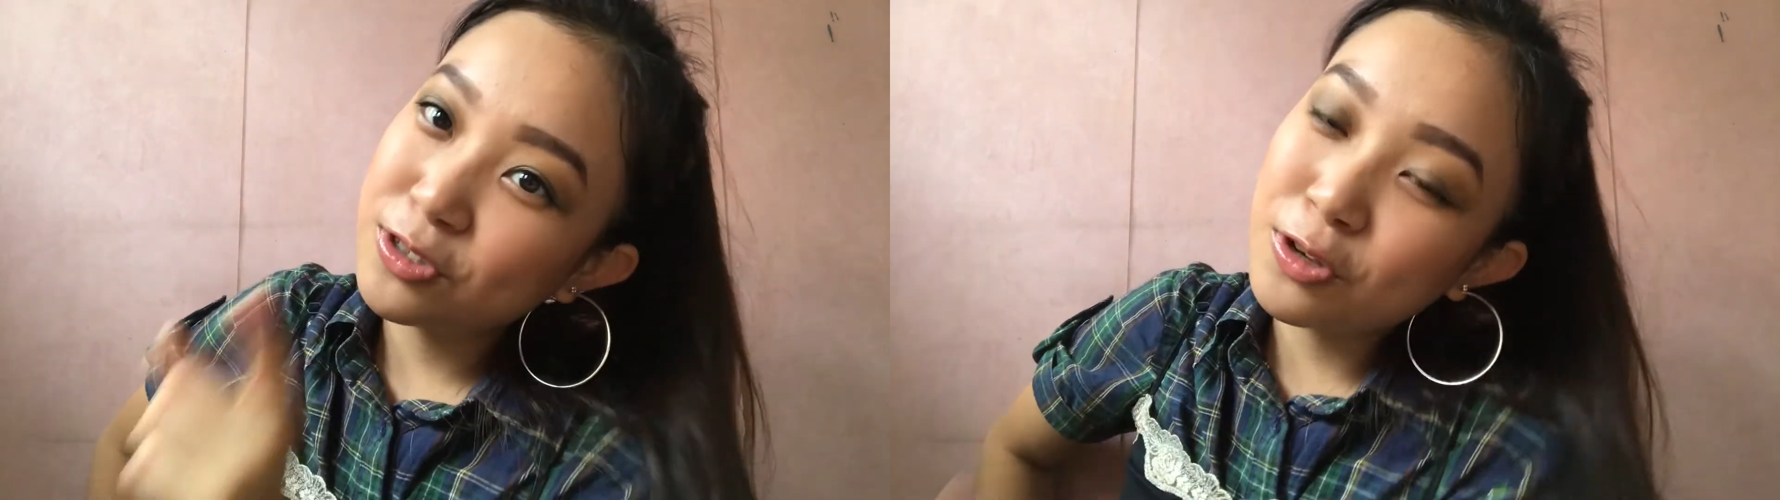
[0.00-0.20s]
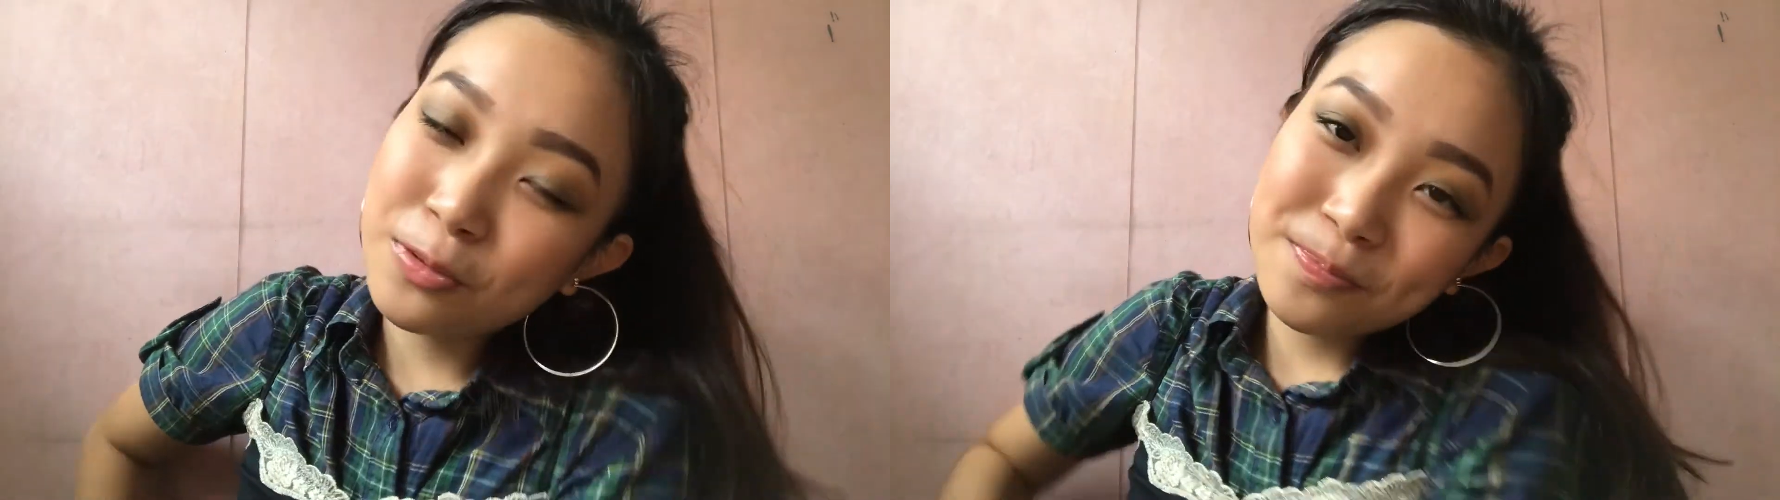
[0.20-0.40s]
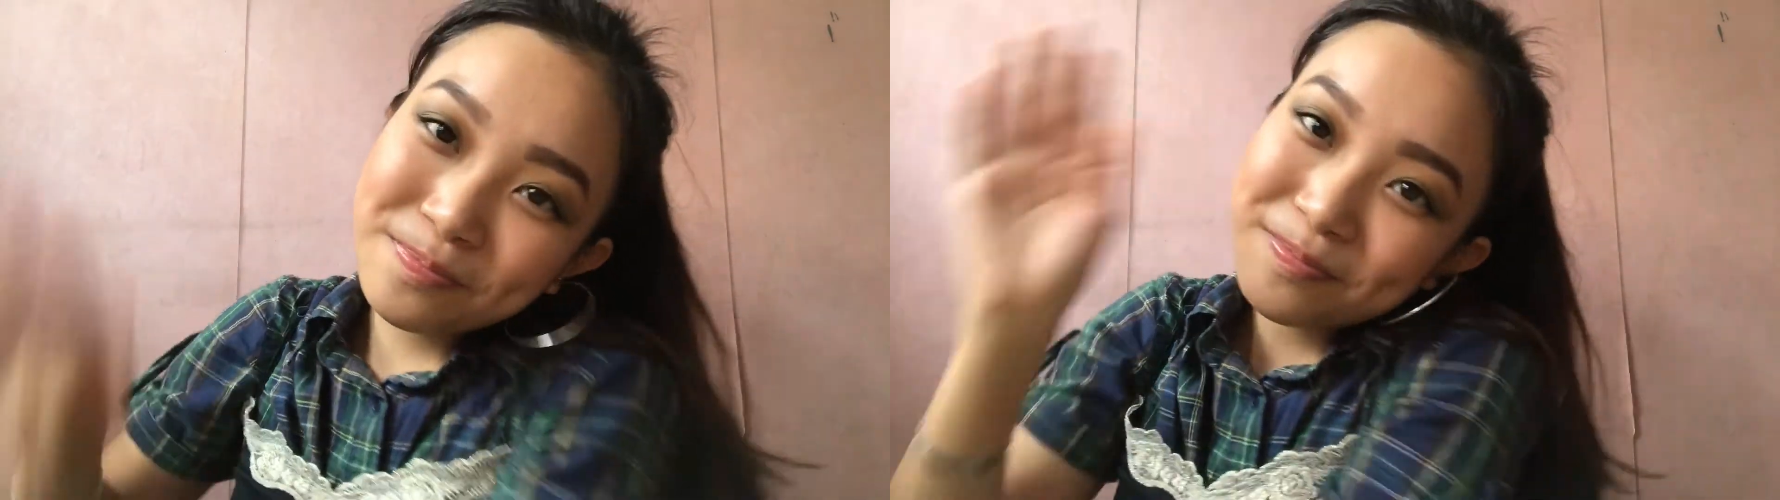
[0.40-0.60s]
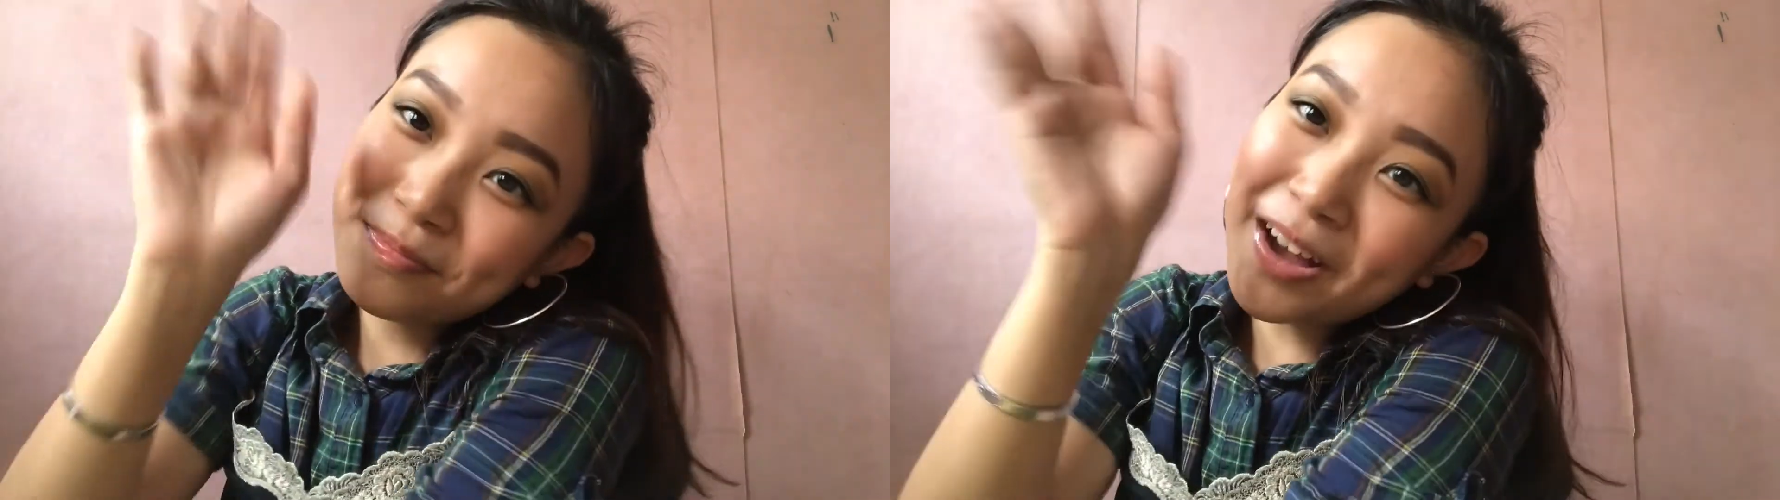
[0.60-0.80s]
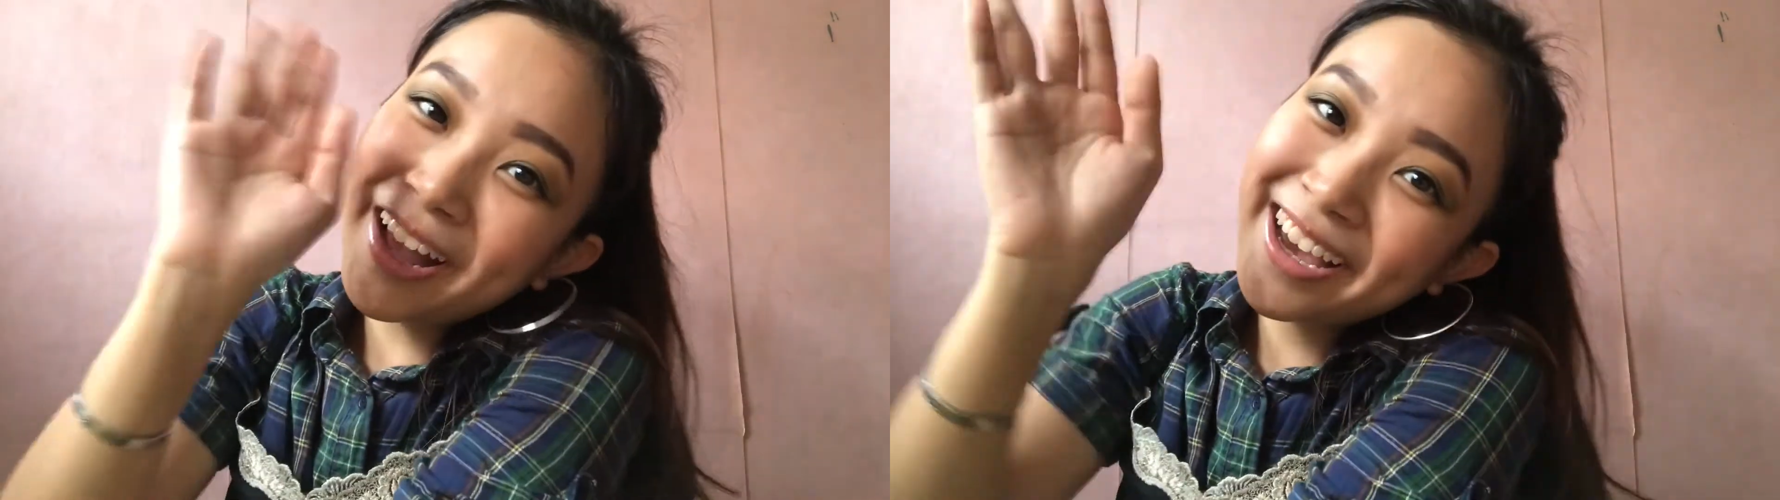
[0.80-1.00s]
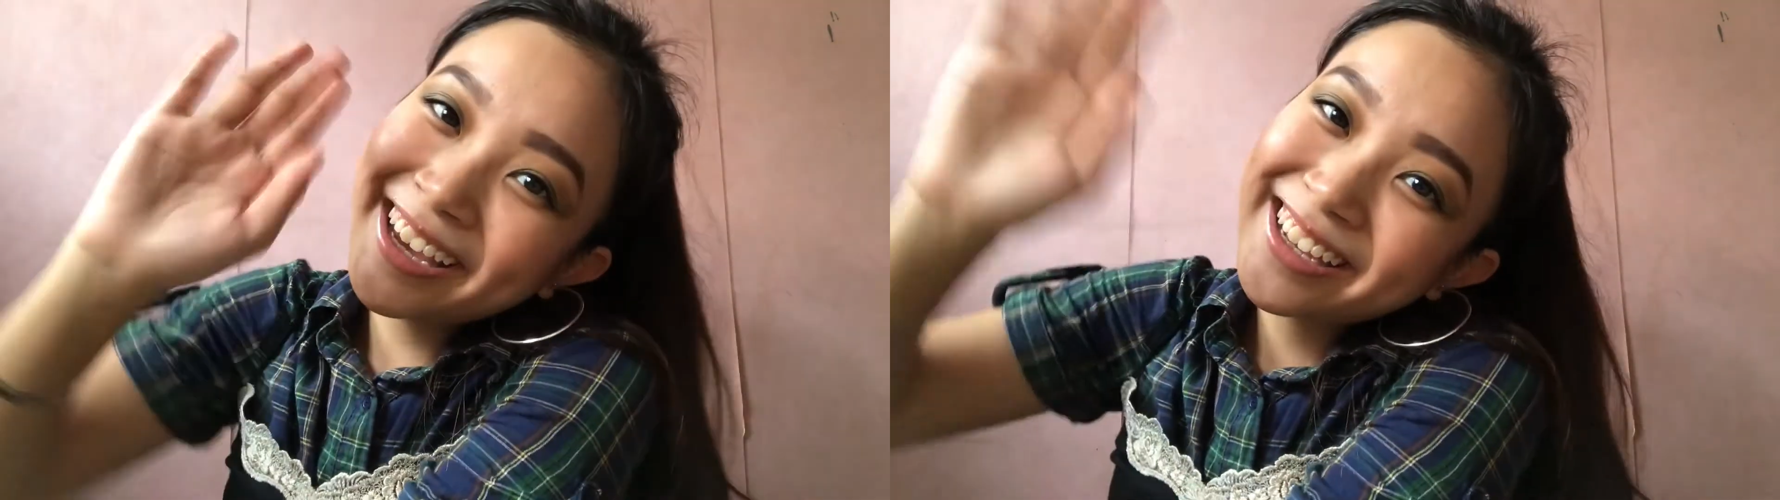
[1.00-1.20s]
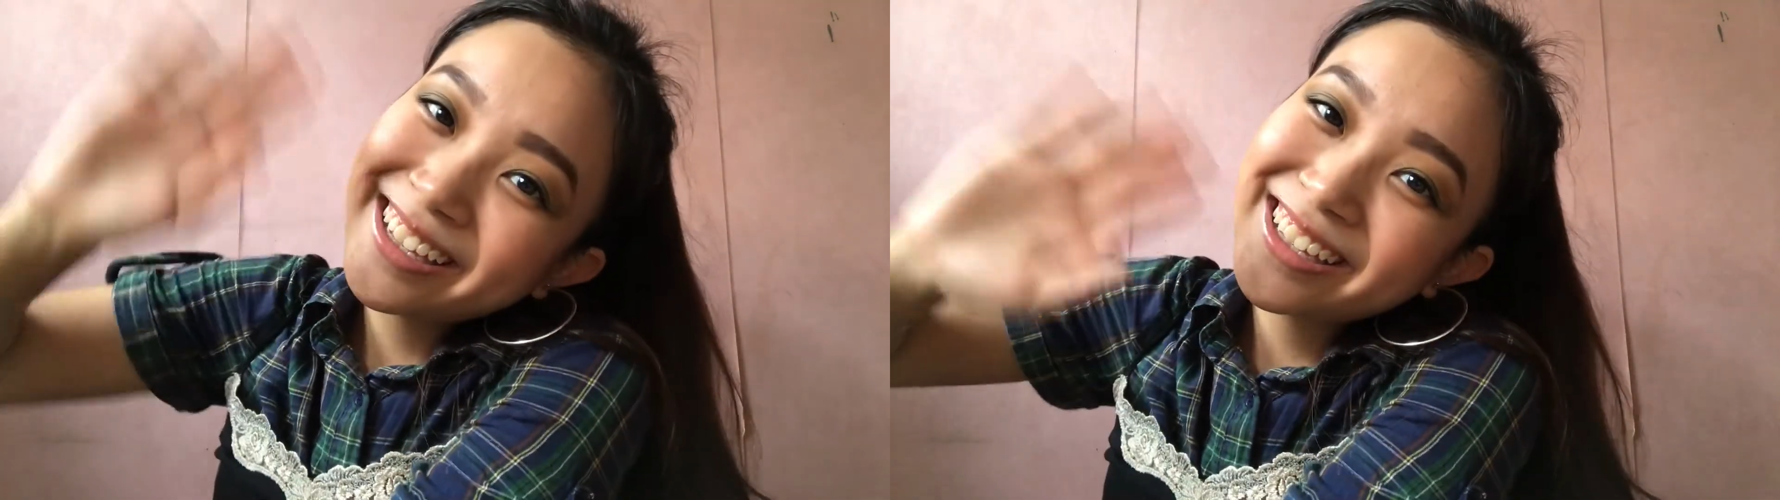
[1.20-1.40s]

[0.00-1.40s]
So, bye!